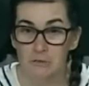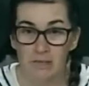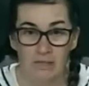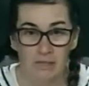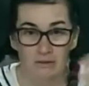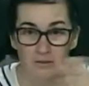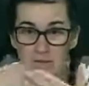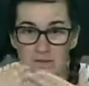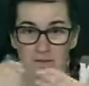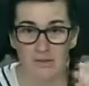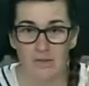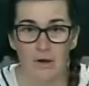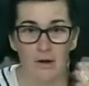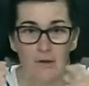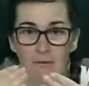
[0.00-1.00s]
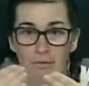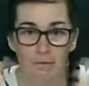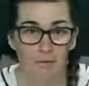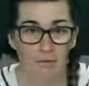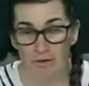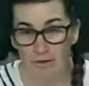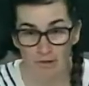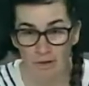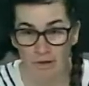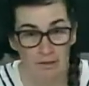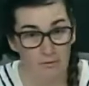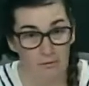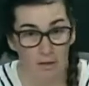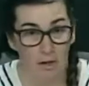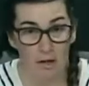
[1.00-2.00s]
but you didn't know. They lived on
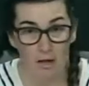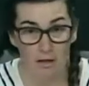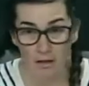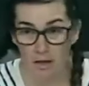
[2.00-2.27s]
different